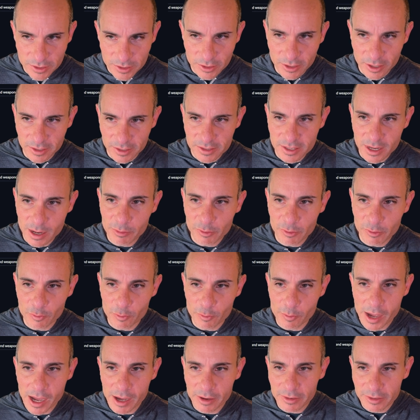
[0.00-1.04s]
on top of a
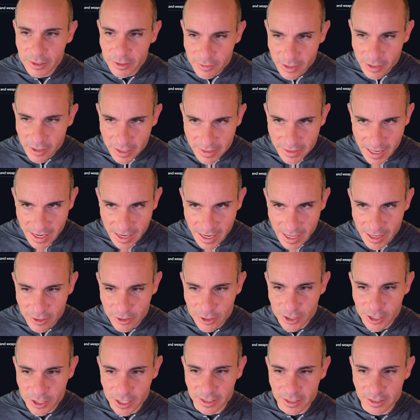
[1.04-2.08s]
mountain. You've got that
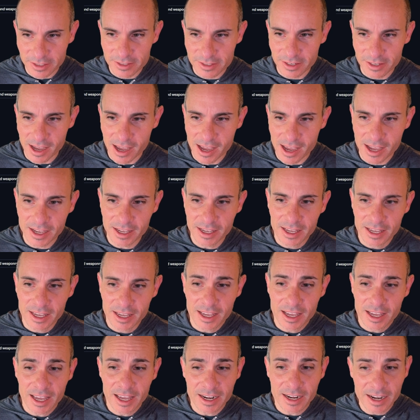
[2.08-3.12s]
energy in the sky,
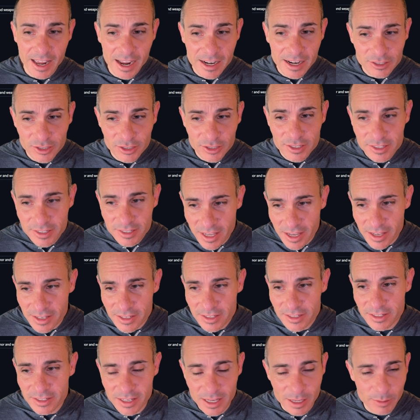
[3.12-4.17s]
and it actually says
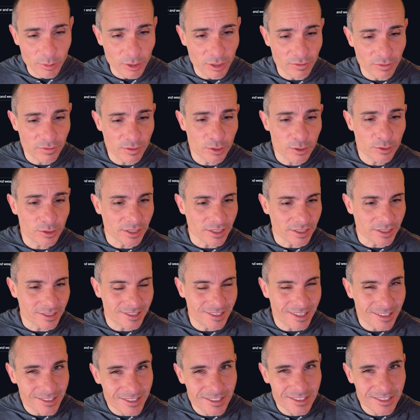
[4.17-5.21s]
stable diffusion. It
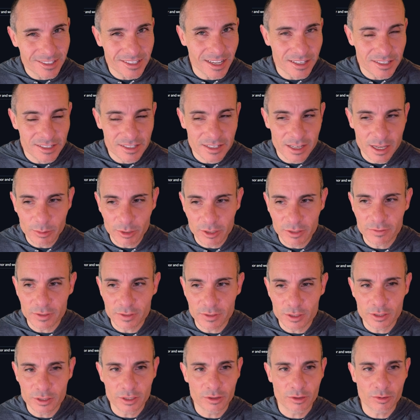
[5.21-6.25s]
doesn't say stable
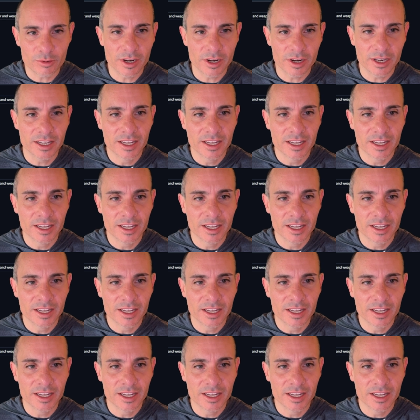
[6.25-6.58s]
diffusion three,